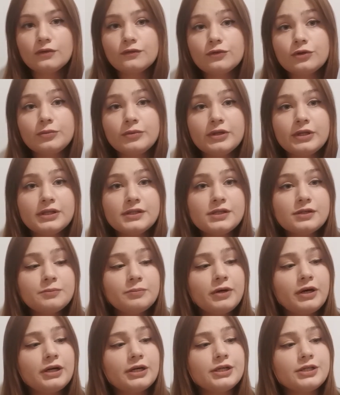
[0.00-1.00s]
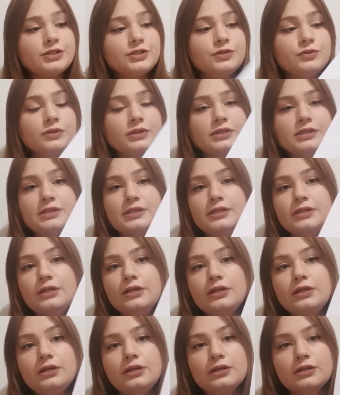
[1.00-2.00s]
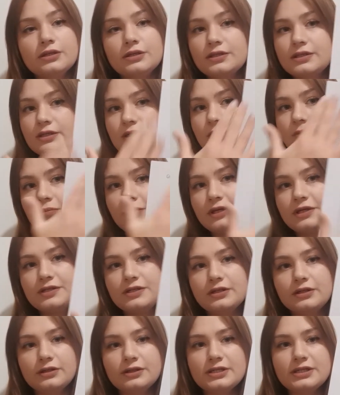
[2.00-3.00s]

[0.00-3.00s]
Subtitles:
From another part you can see here some basic